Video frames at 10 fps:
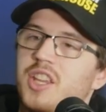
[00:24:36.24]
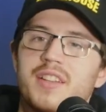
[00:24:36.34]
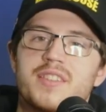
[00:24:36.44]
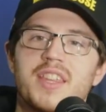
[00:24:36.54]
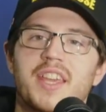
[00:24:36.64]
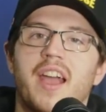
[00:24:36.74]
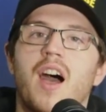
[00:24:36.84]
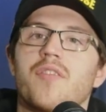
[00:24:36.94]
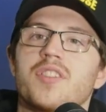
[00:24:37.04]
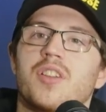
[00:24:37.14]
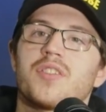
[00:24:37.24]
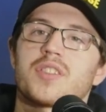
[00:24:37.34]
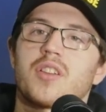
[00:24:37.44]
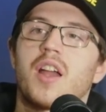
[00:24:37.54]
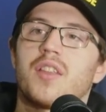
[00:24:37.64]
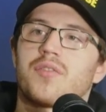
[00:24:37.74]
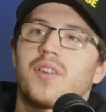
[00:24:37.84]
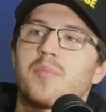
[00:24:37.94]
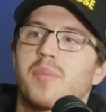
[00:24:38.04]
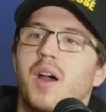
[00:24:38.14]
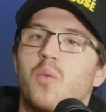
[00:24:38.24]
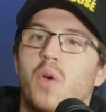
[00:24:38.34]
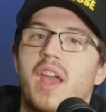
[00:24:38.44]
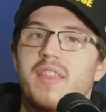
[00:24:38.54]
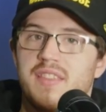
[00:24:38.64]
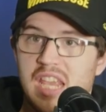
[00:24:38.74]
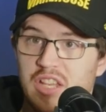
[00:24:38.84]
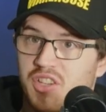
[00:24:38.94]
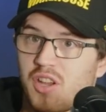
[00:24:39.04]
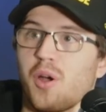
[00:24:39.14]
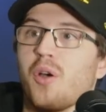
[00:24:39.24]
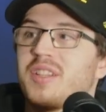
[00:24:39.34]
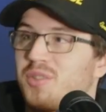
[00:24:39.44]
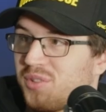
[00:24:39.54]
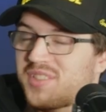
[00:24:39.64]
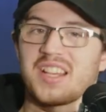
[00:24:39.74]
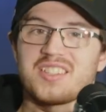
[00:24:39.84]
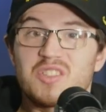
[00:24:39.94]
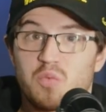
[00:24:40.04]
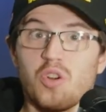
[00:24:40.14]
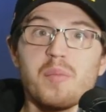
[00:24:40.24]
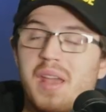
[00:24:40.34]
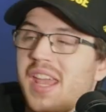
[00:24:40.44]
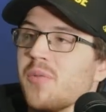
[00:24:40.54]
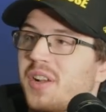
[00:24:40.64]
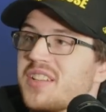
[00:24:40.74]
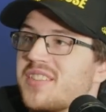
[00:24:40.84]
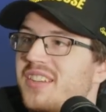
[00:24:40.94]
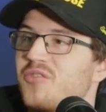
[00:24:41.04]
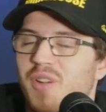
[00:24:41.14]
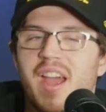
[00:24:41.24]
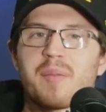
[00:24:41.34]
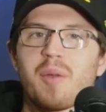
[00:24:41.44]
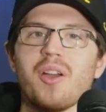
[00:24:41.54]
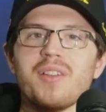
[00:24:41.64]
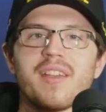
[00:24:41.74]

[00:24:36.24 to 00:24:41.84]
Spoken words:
You can see the covers on the side of the front bar where the turbo exhaust exits would be when it's in drag mode.